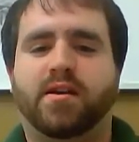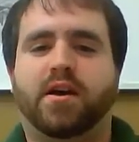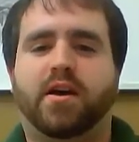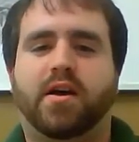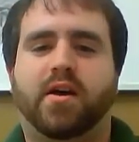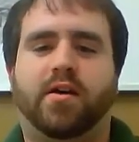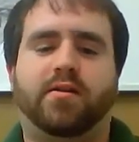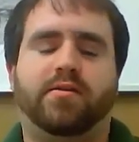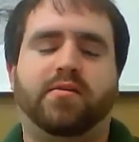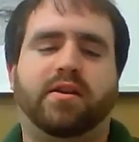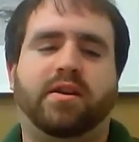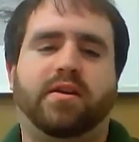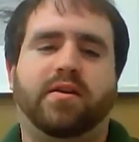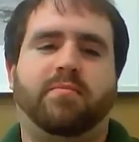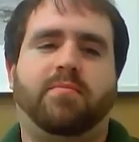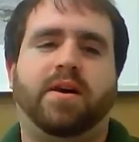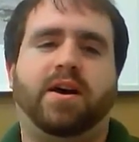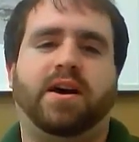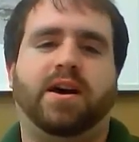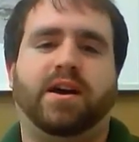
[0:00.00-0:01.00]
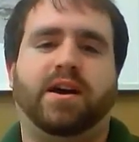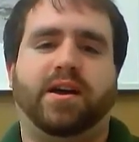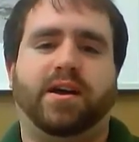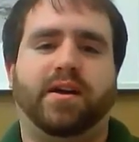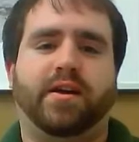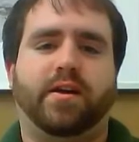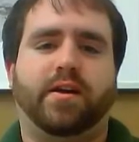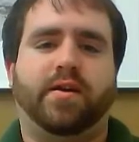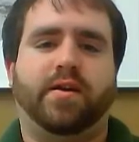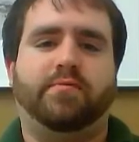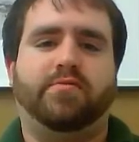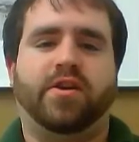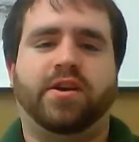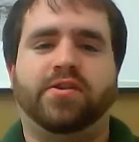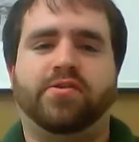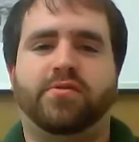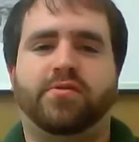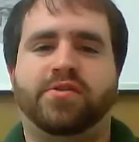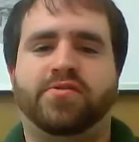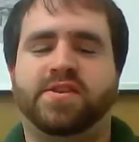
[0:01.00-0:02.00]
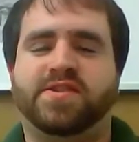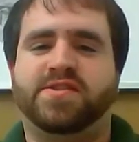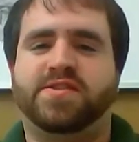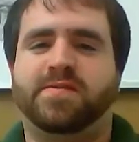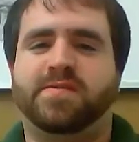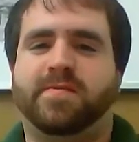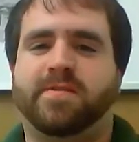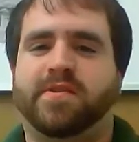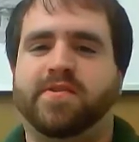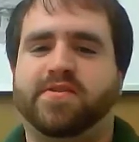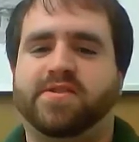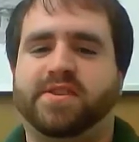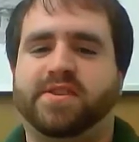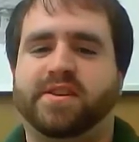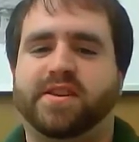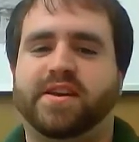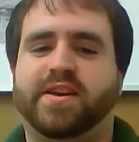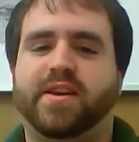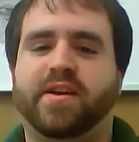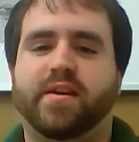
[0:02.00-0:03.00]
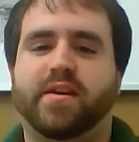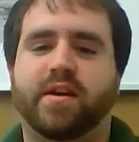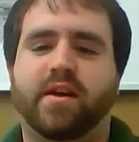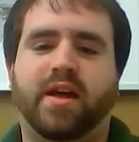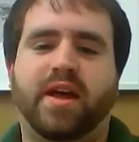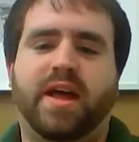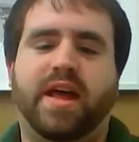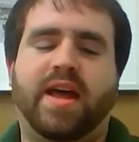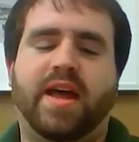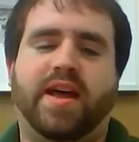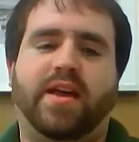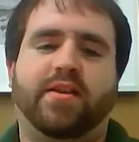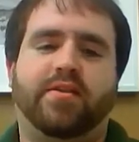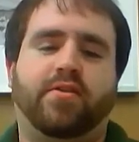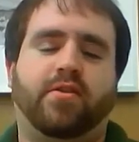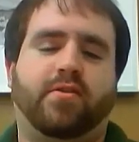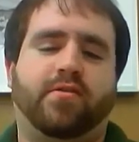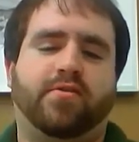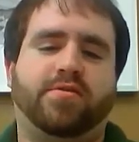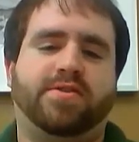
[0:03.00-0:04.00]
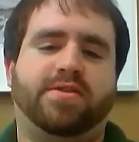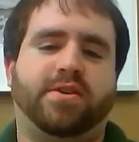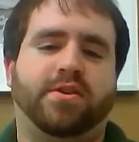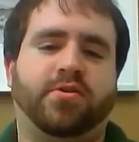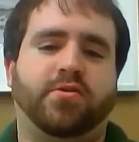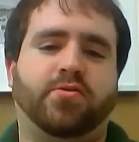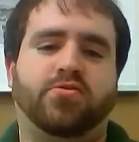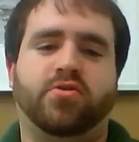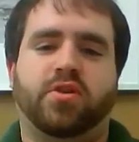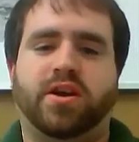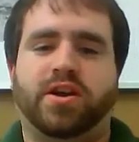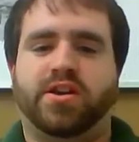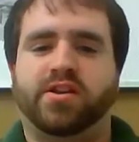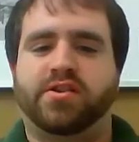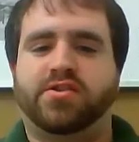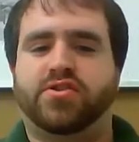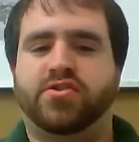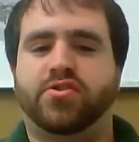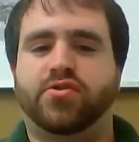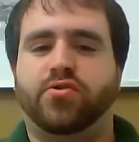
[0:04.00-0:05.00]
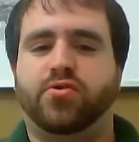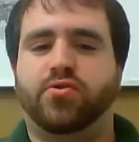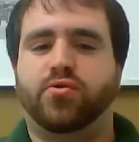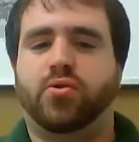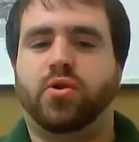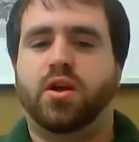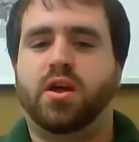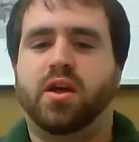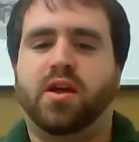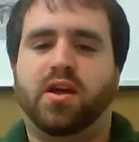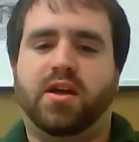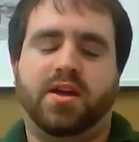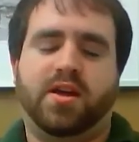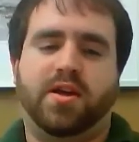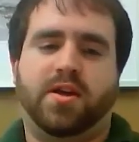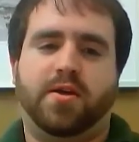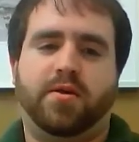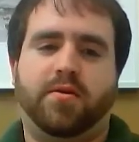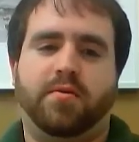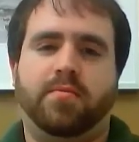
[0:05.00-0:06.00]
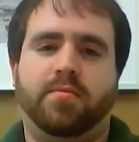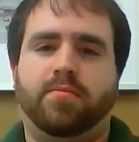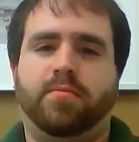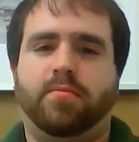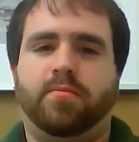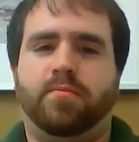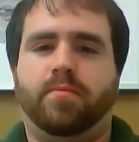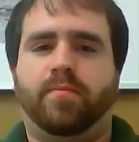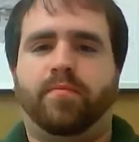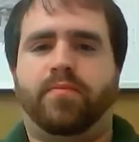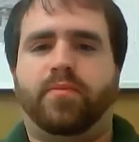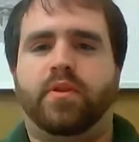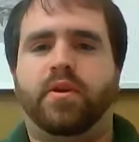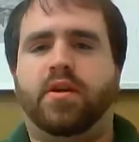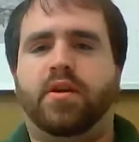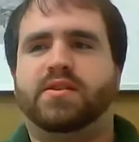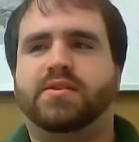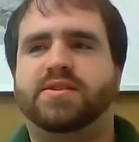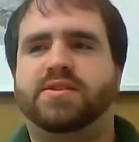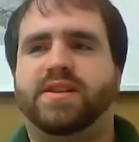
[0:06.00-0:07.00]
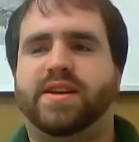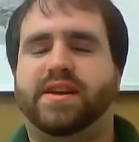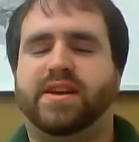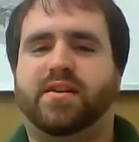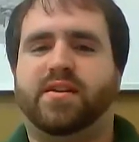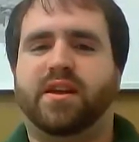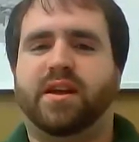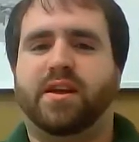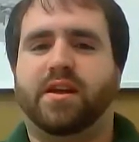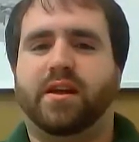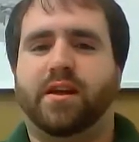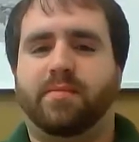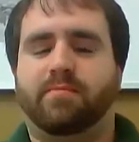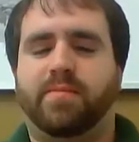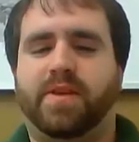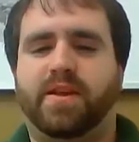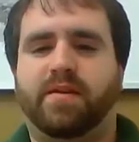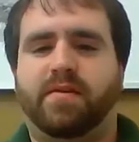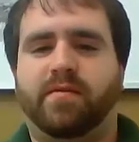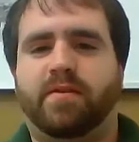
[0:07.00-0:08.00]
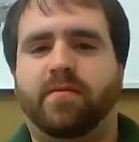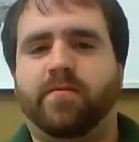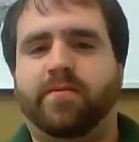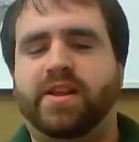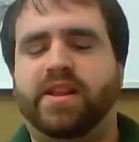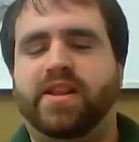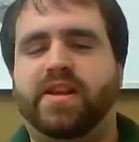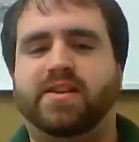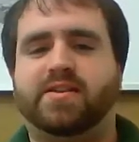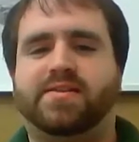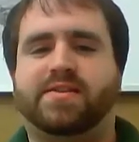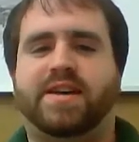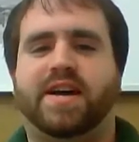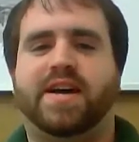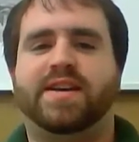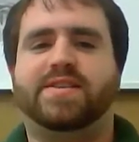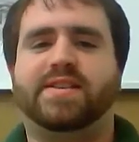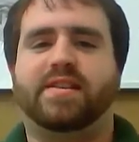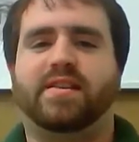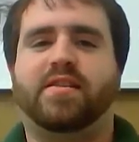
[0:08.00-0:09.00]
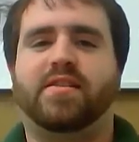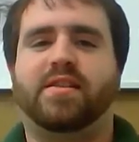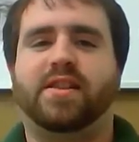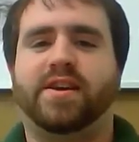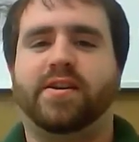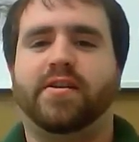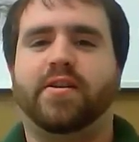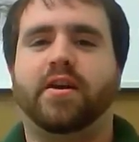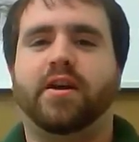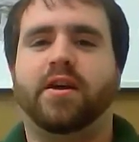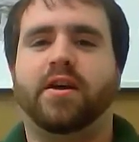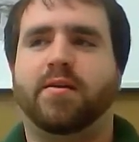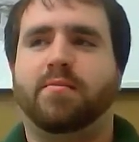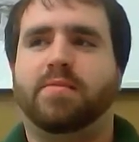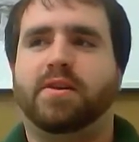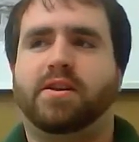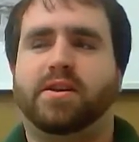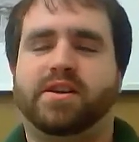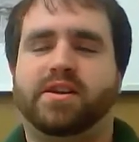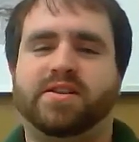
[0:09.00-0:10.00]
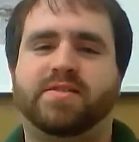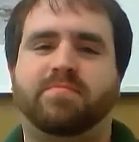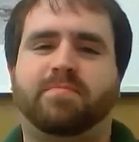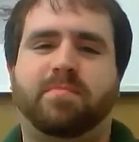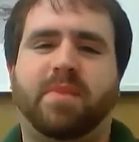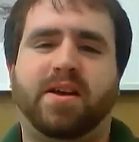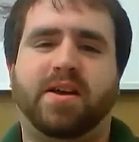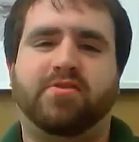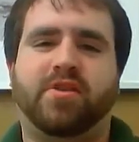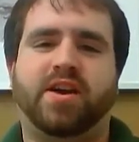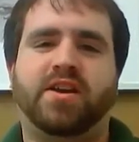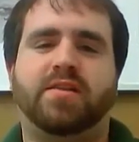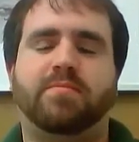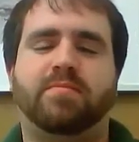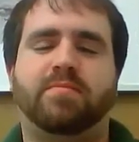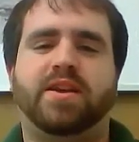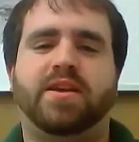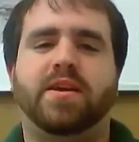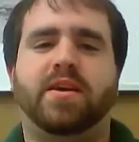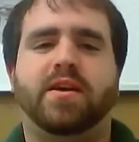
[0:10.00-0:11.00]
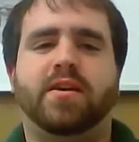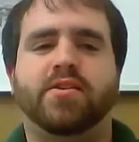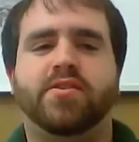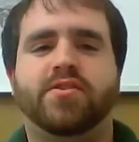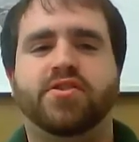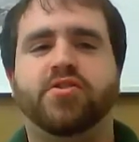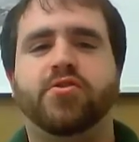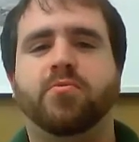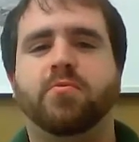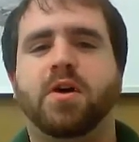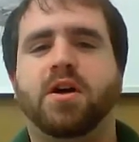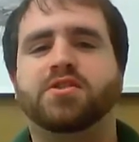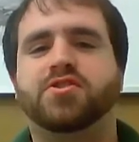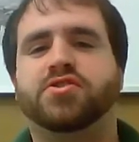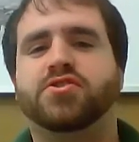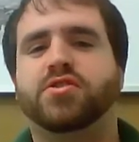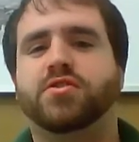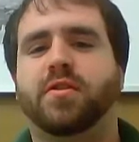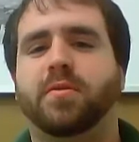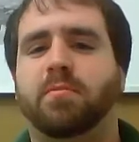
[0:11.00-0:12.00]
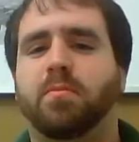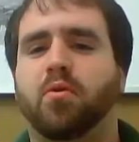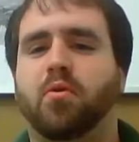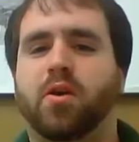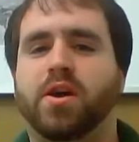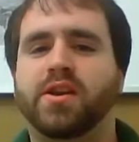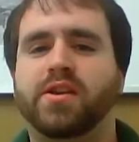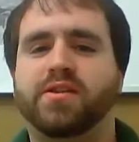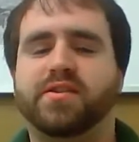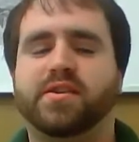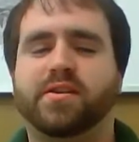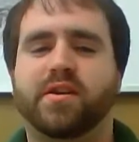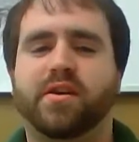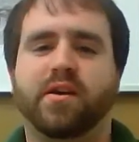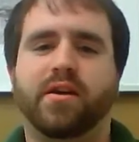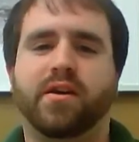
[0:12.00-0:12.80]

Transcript: by trying to address diversity and also trying to stick and be really concise and clear, because by trying to be too much to the point,